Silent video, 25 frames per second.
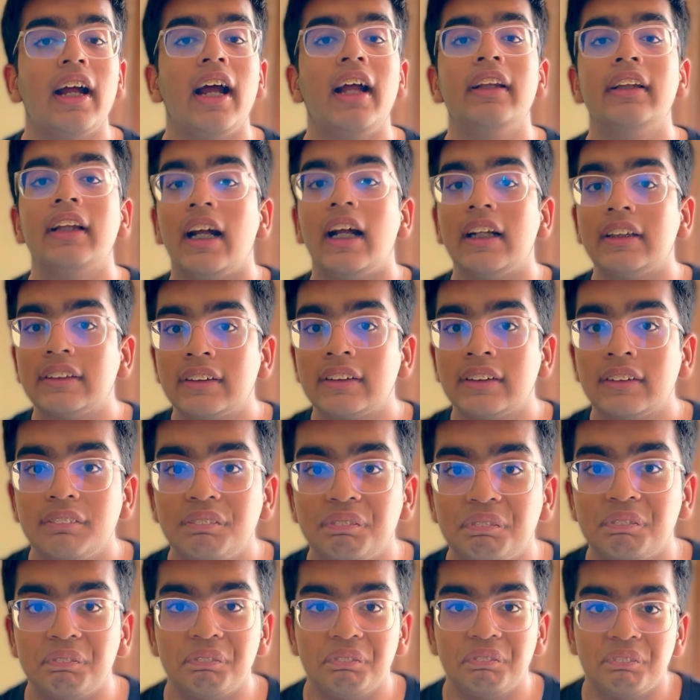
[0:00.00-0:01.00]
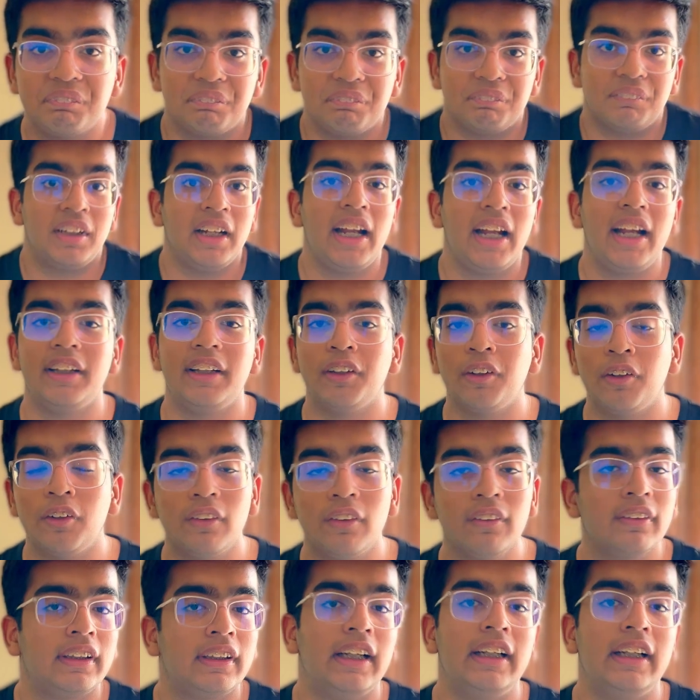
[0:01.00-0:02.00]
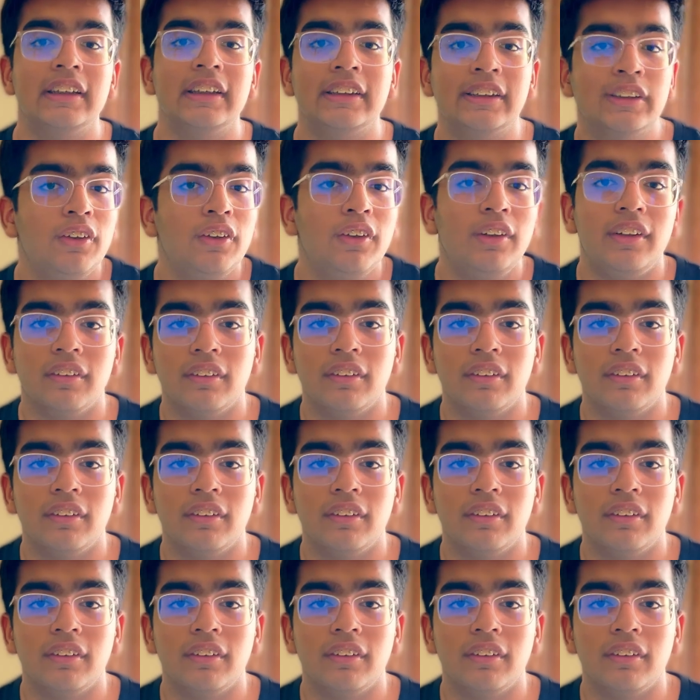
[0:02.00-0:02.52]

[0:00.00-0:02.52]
and that's great, thin is good.